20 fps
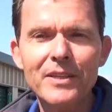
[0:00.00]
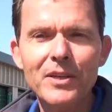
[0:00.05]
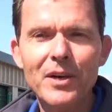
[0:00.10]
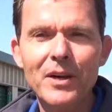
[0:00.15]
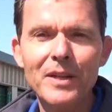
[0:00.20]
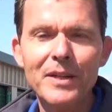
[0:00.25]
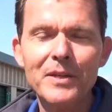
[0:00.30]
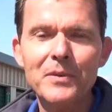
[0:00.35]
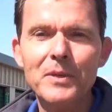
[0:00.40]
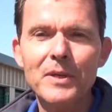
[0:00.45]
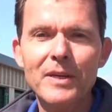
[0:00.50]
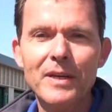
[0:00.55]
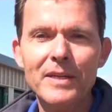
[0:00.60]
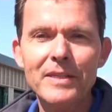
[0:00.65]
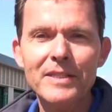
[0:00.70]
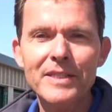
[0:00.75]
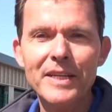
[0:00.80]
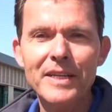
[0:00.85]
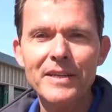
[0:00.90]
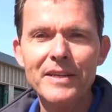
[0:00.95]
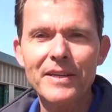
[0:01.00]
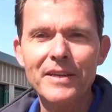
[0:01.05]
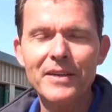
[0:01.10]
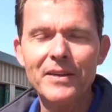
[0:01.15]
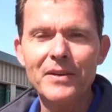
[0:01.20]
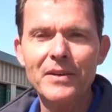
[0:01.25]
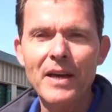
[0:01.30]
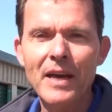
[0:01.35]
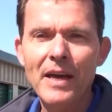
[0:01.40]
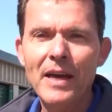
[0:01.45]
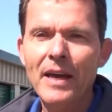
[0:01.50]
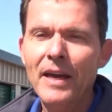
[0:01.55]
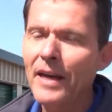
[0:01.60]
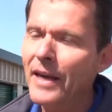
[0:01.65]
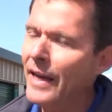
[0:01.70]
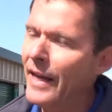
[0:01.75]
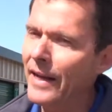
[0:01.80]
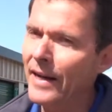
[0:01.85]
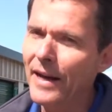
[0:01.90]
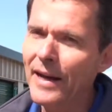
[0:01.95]
in Collingwood, Ontario,
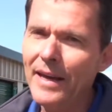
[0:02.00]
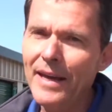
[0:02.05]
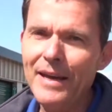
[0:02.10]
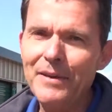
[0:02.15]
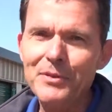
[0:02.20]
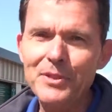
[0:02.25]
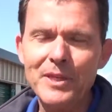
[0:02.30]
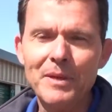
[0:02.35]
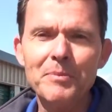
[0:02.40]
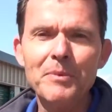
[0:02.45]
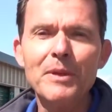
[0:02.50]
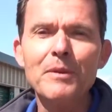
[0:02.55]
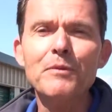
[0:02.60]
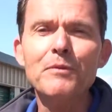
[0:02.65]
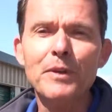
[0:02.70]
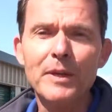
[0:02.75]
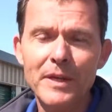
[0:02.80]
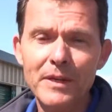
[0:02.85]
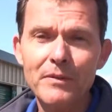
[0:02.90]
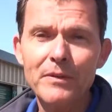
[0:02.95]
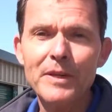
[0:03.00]
and I have something very,